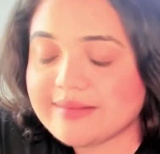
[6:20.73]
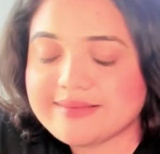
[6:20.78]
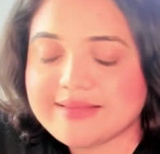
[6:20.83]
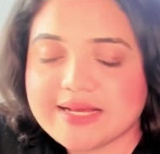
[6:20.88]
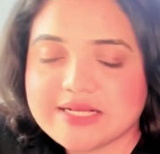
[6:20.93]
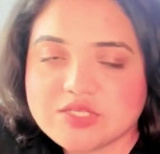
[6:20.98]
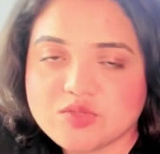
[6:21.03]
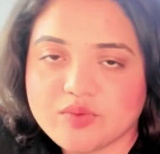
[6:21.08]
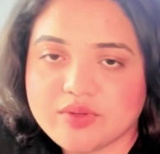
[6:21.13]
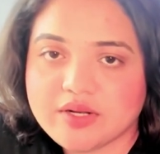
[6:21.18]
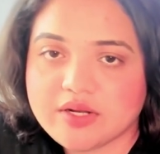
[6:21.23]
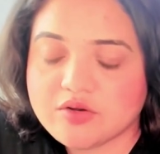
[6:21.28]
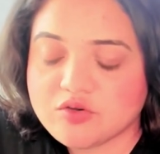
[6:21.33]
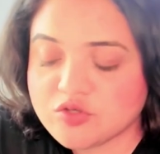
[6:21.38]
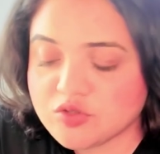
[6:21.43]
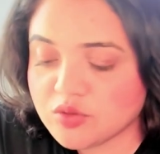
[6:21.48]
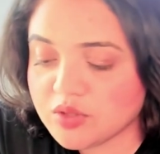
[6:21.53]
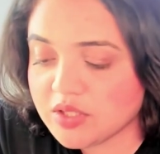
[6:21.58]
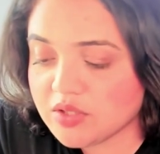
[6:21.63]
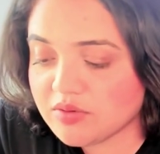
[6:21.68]
that's when I
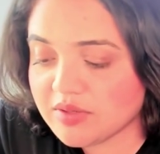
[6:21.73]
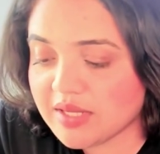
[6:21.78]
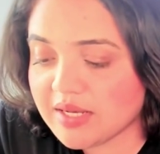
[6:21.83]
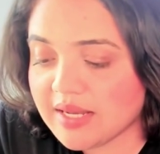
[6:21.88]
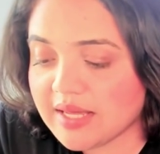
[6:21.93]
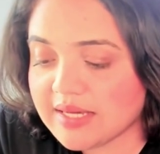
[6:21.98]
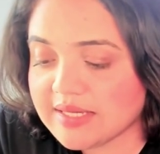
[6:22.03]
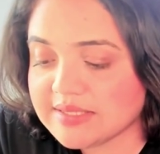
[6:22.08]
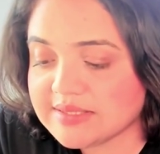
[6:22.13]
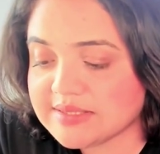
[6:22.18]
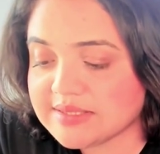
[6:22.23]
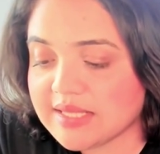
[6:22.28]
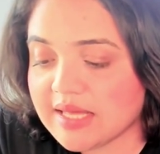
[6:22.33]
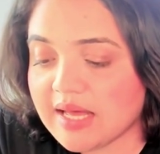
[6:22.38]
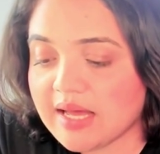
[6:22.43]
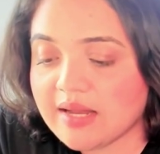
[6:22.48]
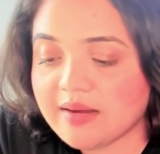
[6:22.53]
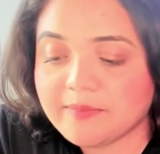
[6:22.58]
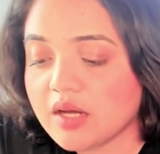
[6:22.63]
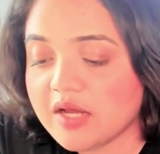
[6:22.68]
truly realized
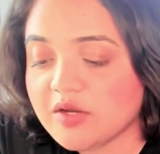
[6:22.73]
that